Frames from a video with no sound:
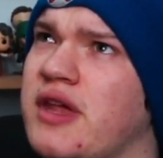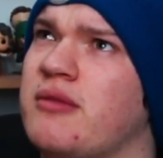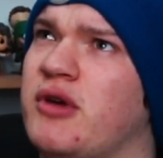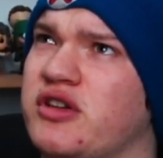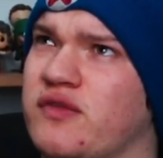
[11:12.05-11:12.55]

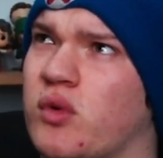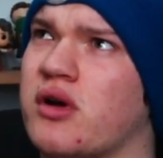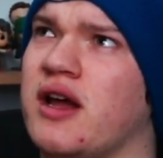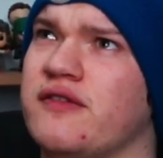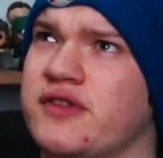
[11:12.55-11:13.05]
That amount of
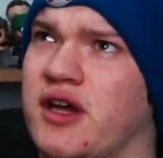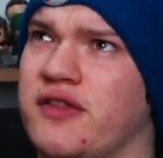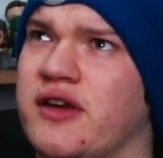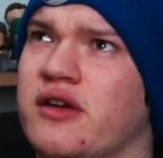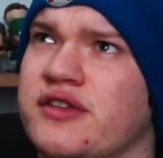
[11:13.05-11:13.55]
work I've
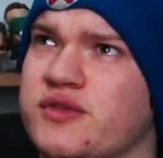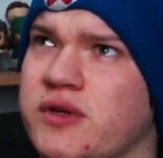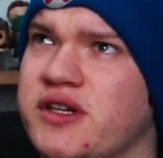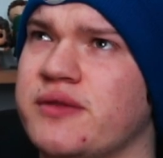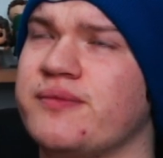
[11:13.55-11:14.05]
done there this
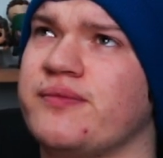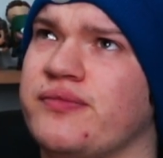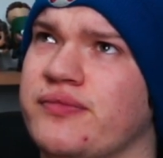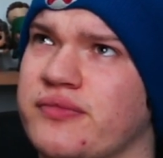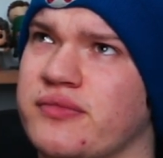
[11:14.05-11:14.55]
week.
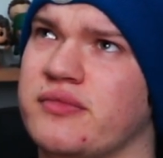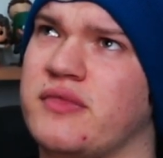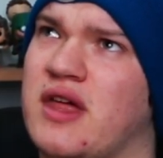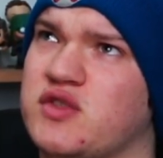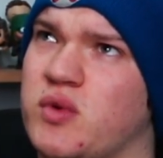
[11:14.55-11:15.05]

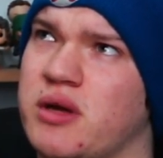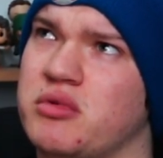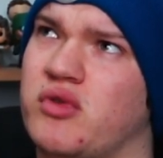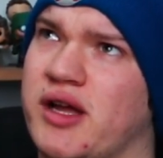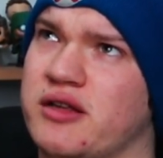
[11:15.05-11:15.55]
That's what I
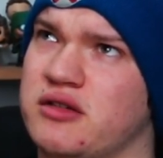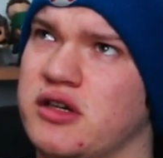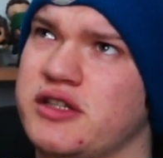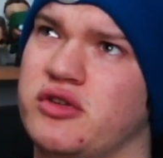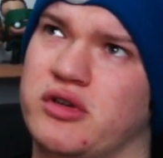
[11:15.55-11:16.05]
would
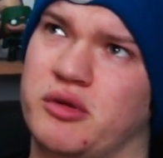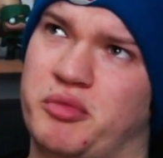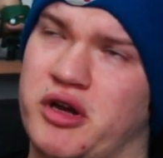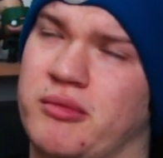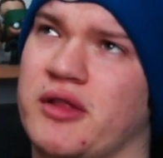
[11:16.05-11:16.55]
regularly do in
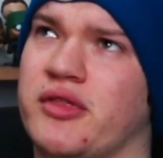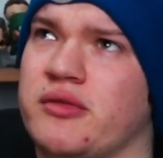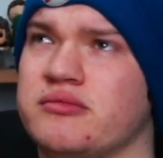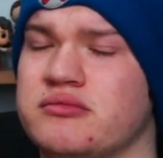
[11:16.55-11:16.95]
about a month.